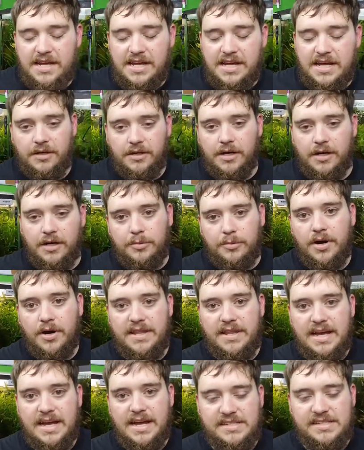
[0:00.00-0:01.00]
either
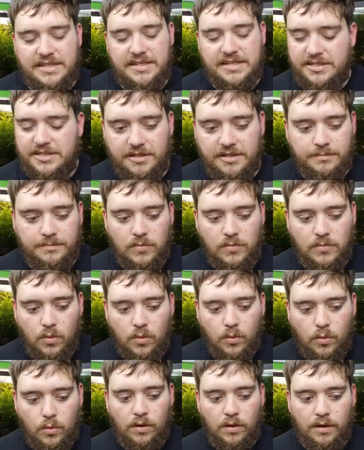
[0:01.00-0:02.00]
upgrade that system,
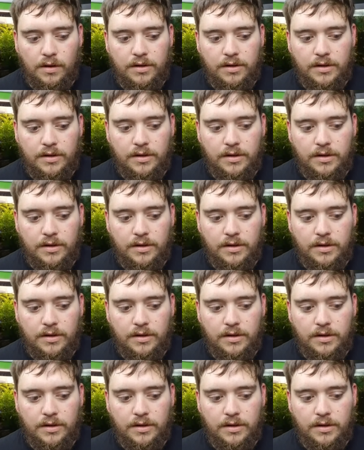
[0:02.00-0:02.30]
or